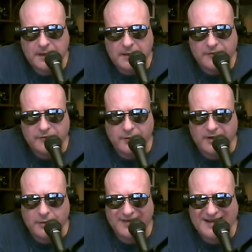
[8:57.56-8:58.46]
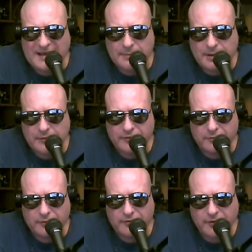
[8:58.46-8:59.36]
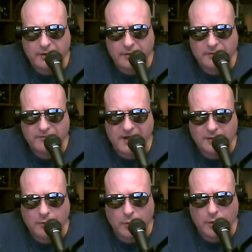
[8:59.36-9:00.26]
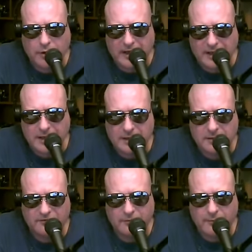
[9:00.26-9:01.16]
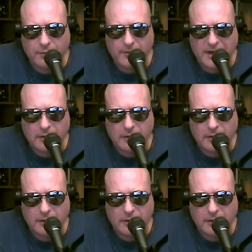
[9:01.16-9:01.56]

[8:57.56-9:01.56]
So I know the email servers are in fact working from no matter